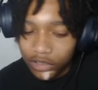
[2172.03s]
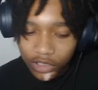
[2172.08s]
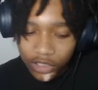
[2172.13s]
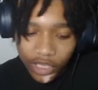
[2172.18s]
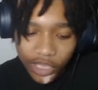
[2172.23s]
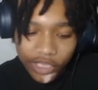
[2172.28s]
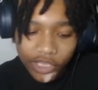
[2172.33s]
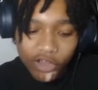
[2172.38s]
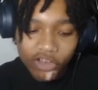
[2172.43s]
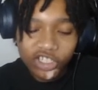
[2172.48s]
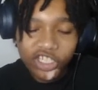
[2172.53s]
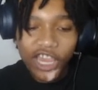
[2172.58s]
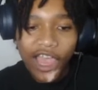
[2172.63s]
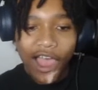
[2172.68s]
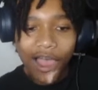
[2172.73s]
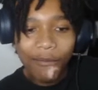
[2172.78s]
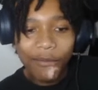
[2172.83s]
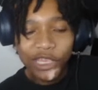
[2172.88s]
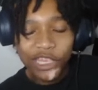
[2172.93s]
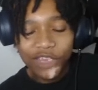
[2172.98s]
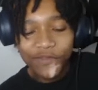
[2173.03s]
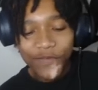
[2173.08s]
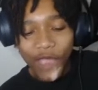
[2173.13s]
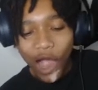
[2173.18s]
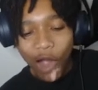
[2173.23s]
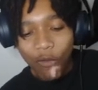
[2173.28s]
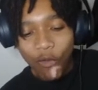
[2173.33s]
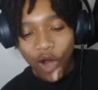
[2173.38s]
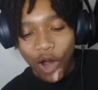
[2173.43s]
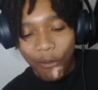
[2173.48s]
Hey, yo, chat, I'm gonna give
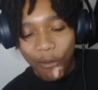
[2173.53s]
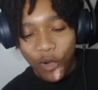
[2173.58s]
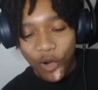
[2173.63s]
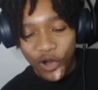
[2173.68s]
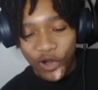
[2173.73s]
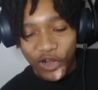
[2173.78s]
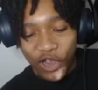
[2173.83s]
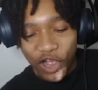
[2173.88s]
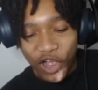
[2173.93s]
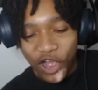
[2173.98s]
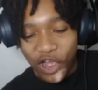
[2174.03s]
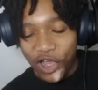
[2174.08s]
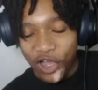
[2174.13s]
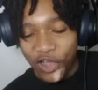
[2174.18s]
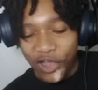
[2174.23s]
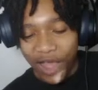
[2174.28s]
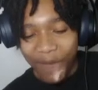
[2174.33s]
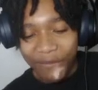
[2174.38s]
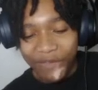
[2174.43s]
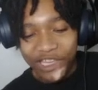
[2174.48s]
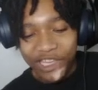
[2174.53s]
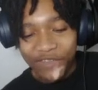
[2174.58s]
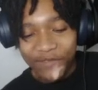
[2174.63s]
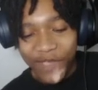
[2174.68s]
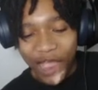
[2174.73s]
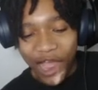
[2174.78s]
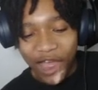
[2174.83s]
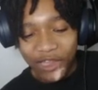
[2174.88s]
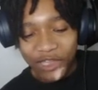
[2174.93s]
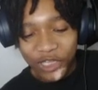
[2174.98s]
y'all one more, uh, I'm gonna give
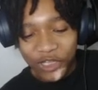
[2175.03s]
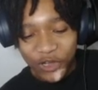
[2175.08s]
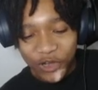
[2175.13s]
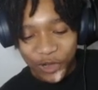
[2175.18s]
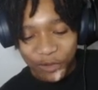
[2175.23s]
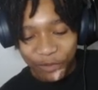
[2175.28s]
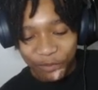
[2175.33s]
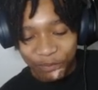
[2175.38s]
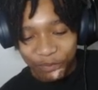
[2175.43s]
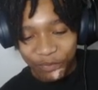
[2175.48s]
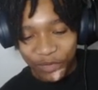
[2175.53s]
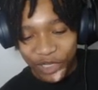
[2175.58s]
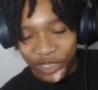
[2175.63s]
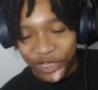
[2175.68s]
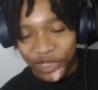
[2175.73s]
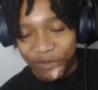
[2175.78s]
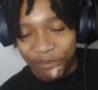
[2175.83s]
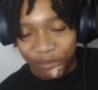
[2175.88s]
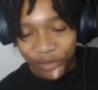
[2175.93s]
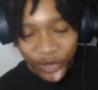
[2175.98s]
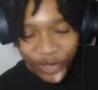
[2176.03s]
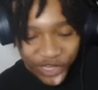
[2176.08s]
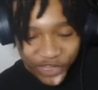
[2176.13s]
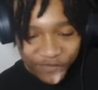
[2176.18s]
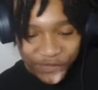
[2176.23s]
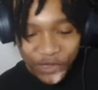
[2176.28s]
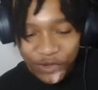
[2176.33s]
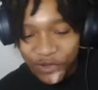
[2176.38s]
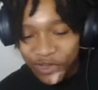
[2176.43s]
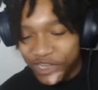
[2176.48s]
y'all a little, uh,
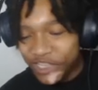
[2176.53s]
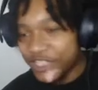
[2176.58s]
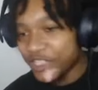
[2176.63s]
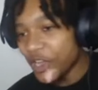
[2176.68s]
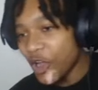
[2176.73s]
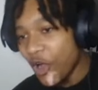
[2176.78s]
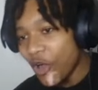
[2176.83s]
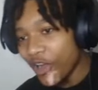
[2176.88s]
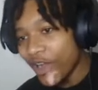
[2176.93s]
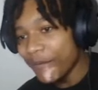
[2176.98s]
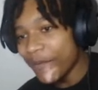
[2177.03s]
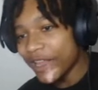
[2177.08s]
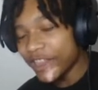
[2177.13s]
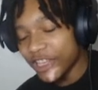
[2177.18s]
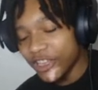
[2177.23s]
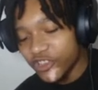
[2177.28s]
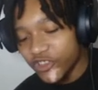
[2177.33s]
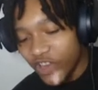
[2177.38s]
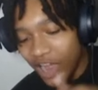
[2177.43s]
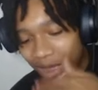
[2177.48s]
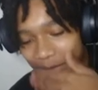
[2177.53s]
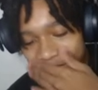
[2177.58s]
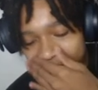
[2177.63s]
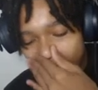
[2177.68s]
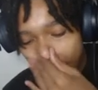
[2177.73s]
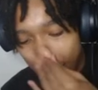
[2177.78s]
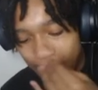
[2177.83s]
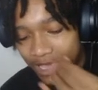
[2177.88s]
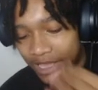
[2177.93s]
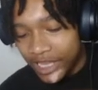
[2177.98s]
preview of the song I'm about to drop,
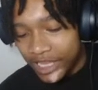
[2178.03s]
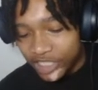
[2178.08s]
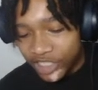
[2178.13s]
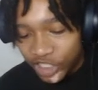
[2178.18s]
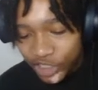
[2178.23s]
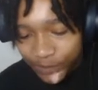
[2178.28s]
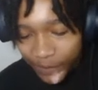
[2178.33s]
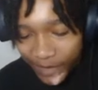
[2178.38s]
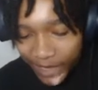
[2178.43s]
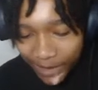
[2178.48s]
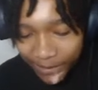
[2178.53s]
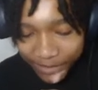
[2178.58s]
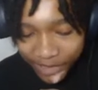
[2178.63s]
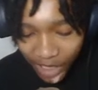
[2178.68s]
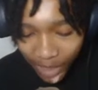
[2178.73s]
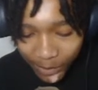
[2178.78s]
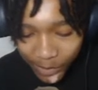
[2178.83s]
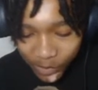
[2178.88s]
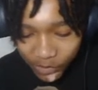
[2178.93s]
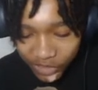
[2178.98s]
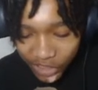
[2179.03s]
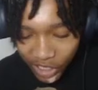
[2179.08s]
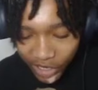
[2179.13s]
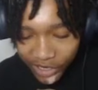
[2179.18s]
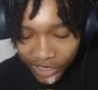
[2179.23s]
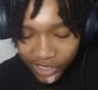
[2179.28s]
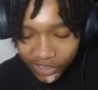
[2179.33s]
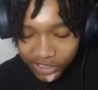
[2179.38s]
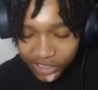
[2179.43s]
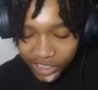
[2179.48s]
chat. Just spam W's or
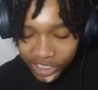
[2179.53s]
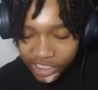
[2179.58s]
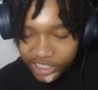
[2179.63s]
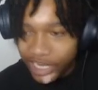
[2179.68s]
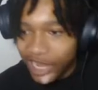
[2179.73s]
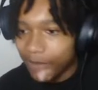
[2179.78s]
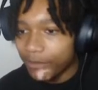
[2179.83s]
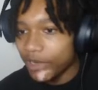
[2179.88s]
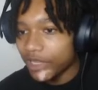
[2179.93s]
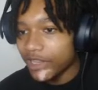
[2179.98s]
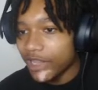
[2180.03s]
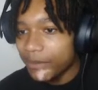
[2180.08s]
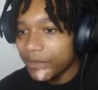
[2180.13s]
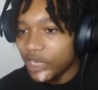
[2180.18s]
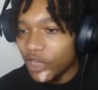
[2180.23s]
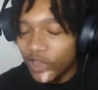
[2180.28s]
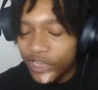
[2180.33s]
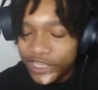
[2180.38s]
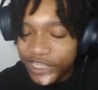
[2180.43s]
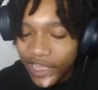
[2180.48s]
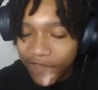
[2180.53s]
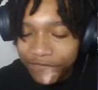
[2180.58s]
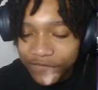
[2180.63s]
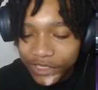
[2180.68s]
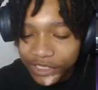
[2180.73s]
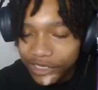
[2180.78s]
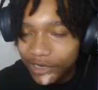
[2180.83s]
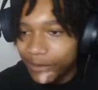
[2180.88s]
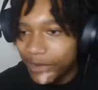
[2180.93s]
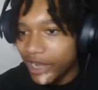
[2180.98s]
L's in the chat, bro. Let me know how y'all
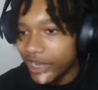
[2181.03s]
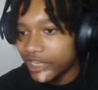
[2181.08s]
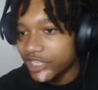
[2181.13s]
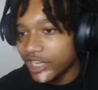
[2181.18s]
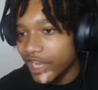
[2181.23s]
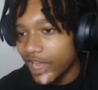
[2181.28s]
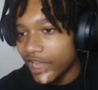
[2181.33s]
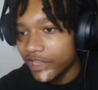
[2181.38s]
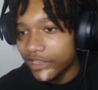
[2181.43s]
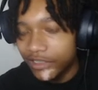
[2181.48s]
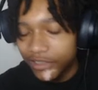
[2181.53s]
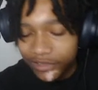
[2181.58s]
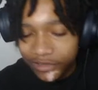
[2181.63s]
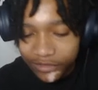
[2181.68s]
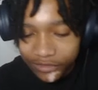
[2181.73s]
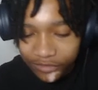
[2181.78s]
feeling about it, chat.